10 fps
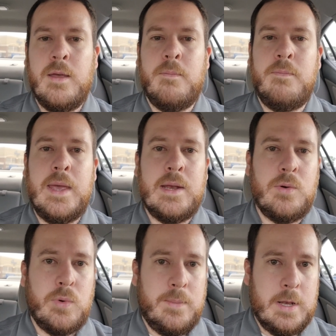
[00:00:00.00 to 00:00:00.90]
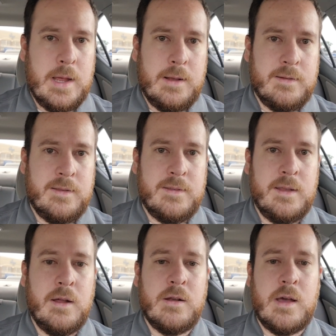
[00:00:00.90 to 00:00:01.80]
Men and women had to
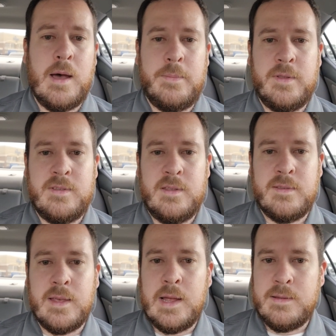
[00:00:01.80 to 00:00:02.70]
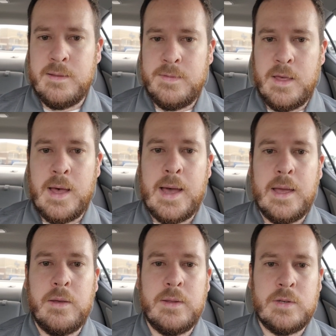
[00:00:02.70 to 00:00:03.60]
sit on opposite sides of the
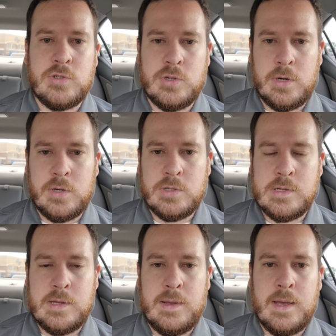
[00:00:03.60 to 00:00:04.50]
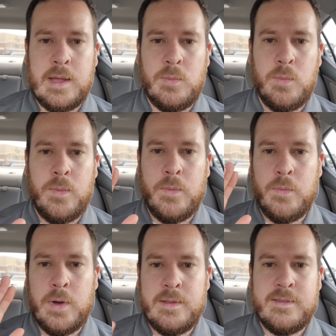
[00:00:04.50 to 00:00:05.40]
aisle in church. So you had
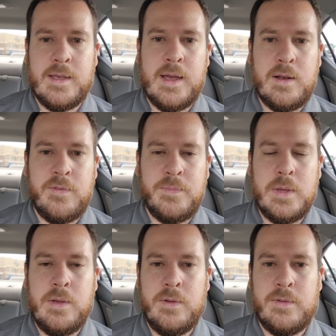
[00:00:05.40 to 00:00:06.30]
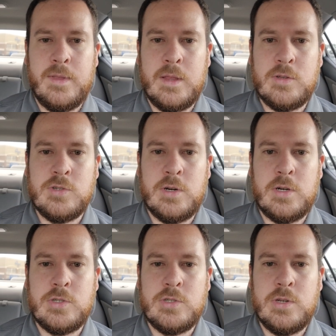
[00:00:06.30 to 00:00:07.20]
one side of pews in the
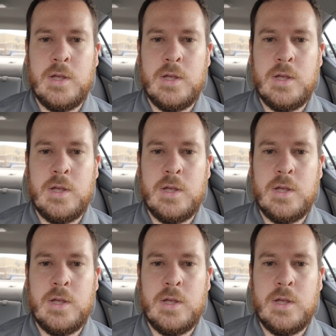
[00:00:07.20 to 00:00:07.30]
church.